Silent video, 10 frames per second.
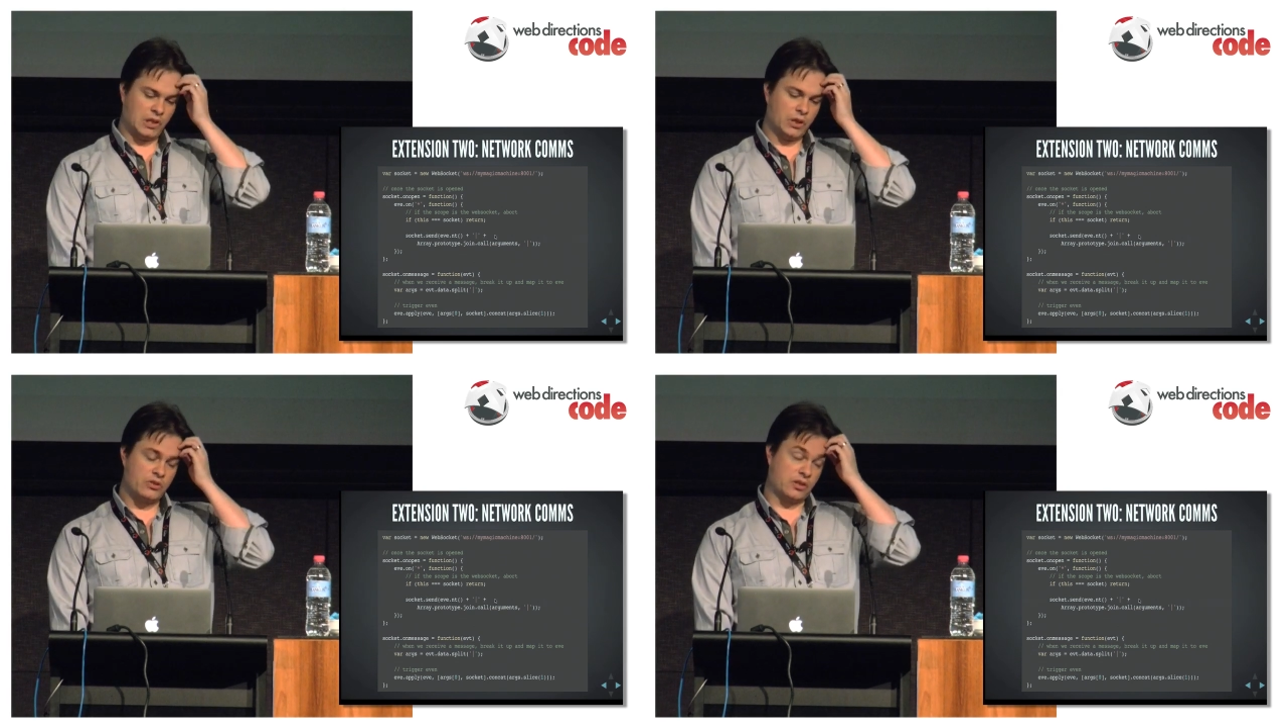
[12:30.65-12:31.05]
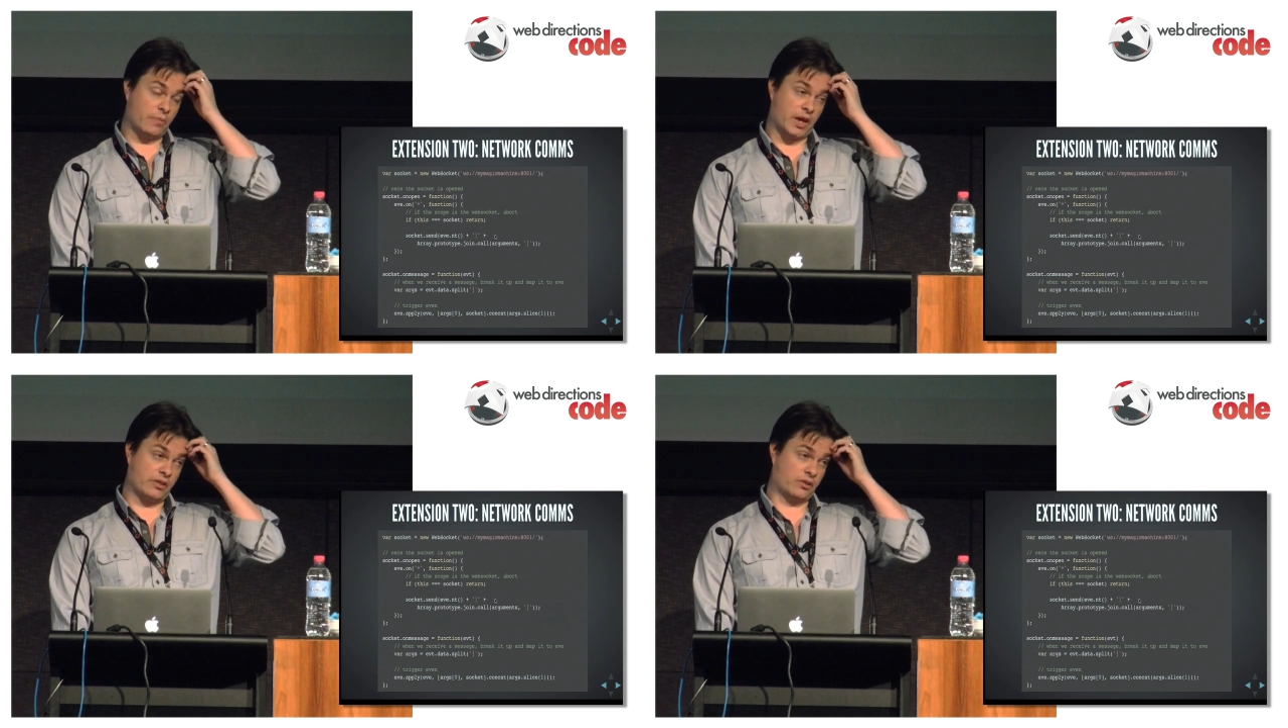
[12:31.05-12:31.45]

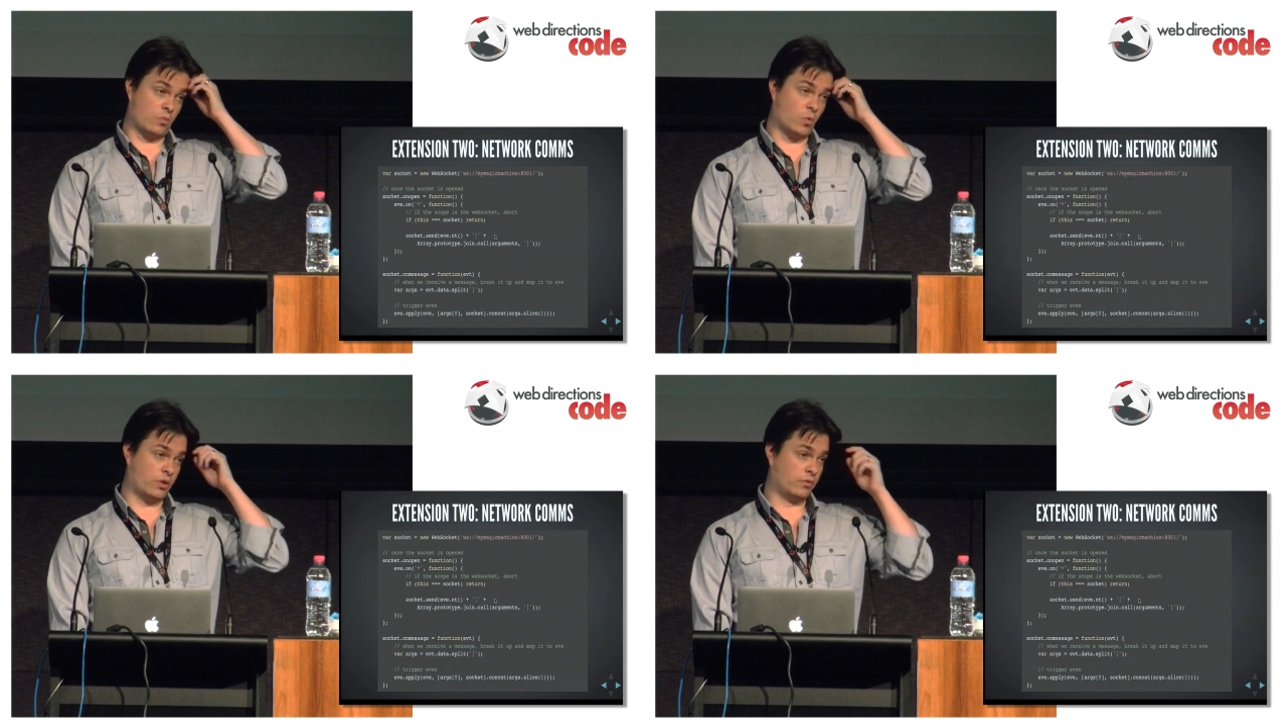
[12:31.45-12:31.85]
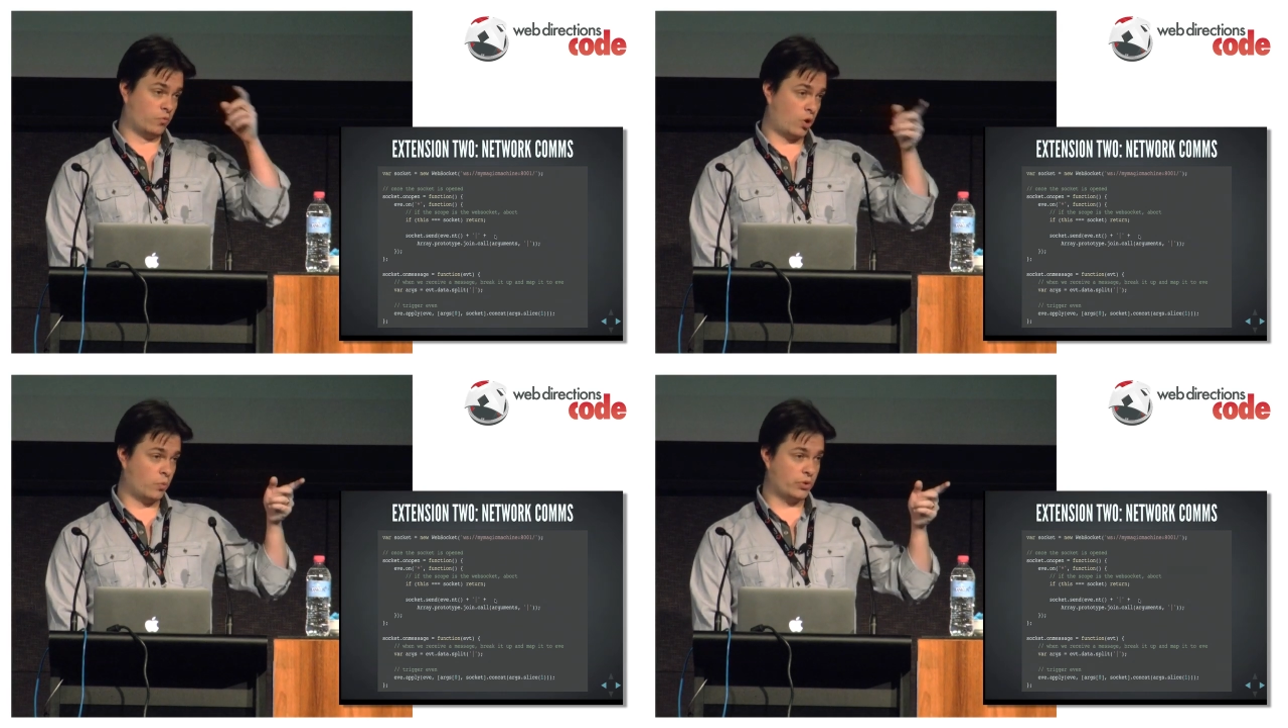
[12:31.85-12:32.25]
loosely based on
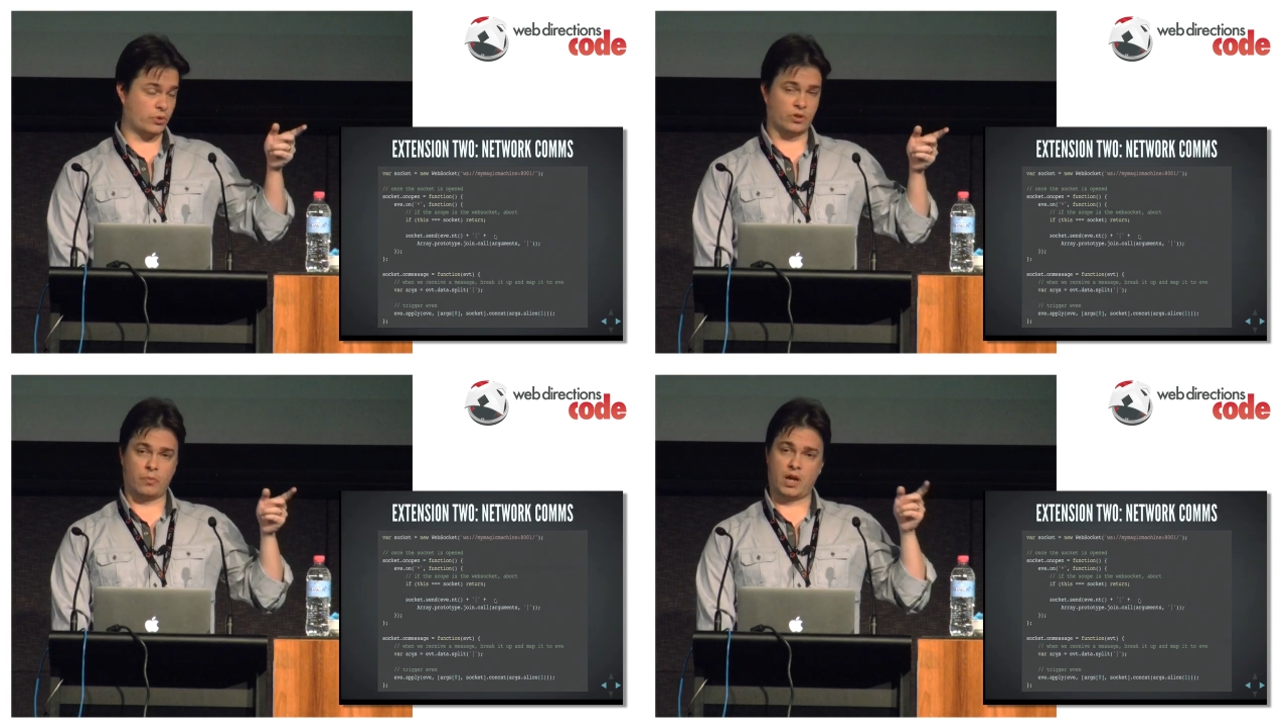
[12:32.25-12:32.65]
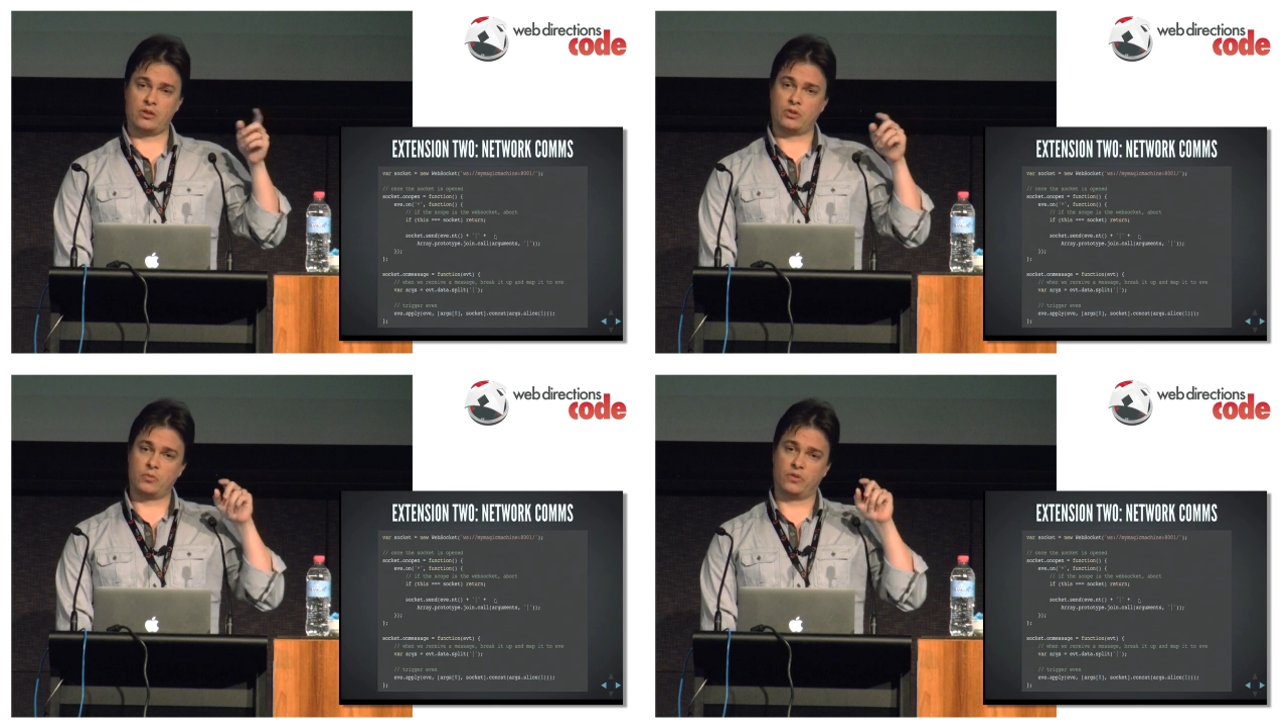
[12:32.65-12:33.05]
what Rob was talking
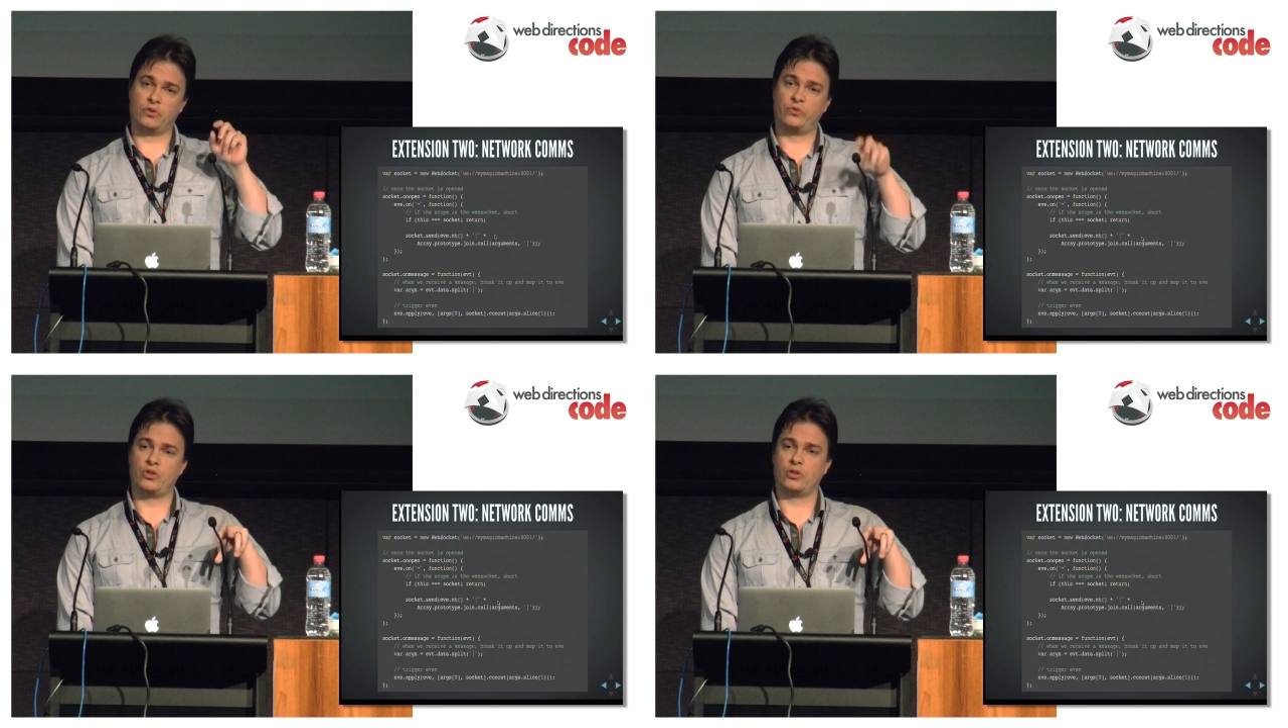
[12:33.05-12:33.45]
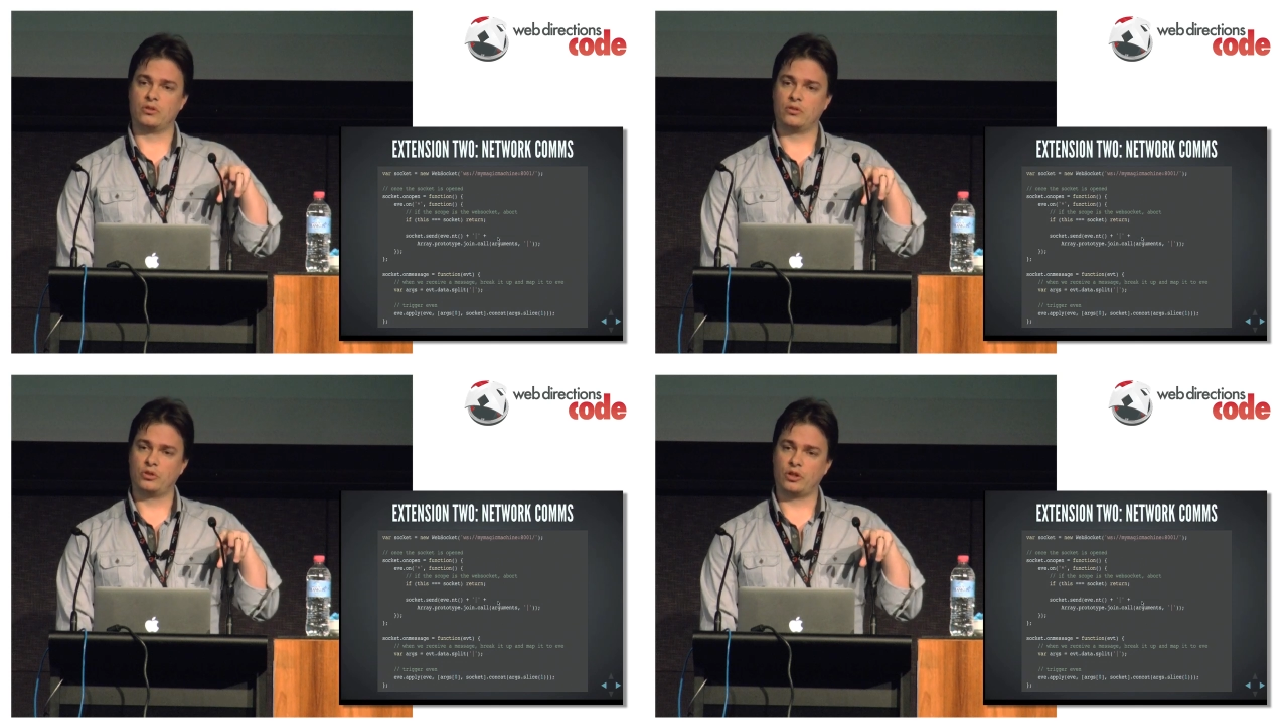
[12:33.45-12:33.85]
about in terms of an efficient